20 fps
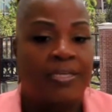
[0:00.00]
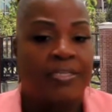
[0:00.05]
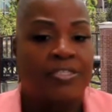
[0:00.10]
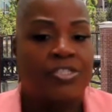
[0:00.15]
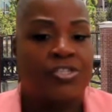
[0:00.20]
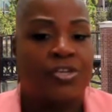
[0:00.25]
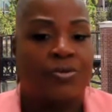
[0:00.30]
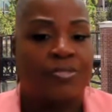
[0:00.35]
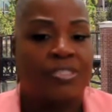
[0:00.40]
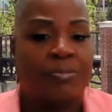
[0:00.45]

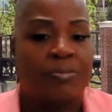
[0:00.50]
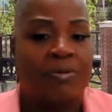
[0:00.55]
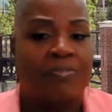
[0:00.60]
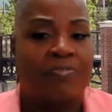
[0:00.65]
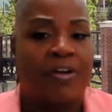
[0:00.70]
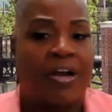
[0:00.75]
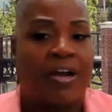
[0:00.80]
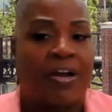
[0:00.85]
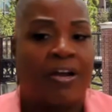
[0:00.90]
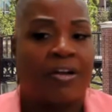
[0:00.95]
So some of
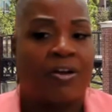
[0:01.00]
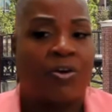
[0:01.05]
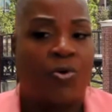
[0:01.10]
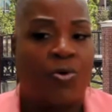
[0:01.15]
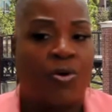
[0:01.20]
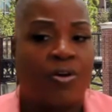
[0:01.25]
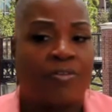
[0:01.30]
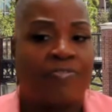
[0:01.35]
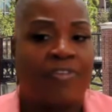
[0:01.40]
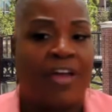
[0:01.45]
our
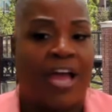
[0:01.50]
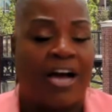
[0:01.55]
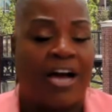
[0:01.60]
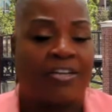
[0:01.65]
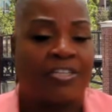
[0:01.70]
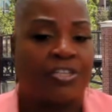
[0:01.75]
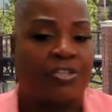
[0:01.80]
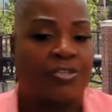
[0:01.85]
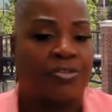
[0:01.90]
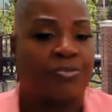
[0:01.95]
core
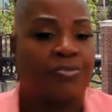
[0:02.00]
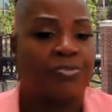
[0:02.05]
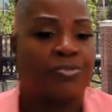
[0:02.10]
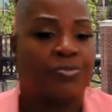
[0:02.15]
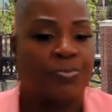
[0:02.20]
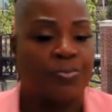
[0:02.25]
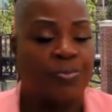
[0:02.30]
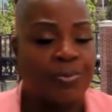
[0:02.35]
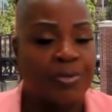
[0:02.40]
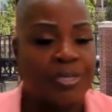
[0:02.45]
values
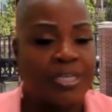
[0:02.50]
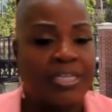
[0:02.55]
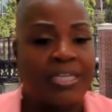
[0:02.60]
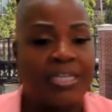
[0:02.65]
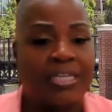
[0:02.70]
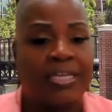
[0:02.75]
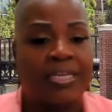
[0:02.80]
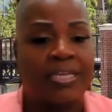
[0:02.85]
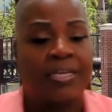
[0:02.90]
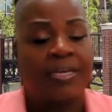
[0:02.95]

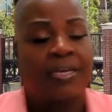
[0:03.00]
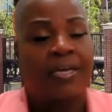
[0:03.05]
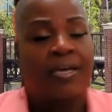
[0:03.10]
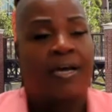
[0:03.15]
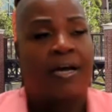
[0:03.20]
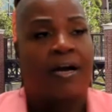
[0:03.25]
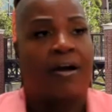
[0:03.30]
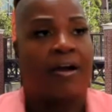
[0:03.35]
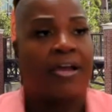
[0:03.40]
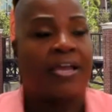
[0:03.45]
really
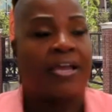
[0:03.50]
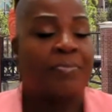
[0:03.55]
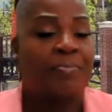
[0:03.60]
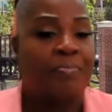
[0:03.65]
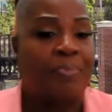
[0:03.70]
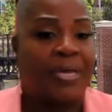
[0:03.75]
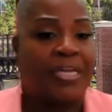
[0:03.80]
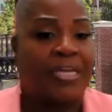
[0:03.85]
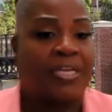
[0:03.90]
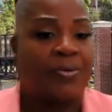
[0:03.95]
are
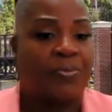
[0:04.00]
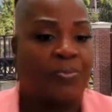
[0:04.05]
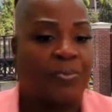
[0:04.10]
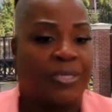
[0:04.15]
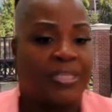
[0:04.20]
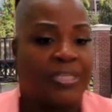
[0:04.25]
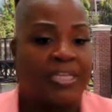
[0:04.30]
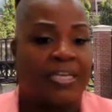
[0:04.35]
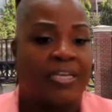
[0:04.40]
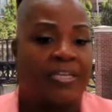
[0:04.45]
embedded
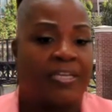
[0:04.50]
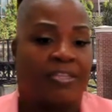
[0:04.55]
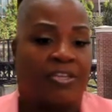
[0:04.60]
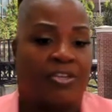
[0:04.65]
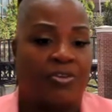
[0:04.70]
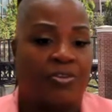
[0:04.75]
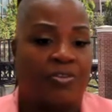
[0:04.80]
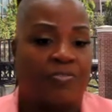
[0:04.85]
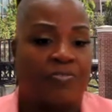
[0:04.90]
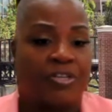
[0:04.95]
within the
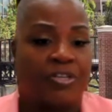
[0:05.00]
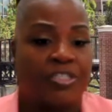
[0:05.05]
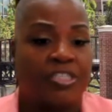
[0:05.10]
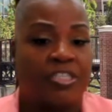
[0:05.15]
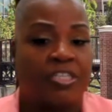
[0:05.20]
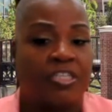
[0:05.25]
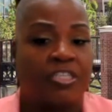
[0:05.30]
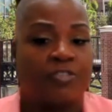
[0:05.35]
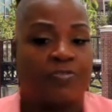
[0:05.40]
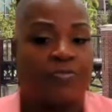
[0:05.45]
university's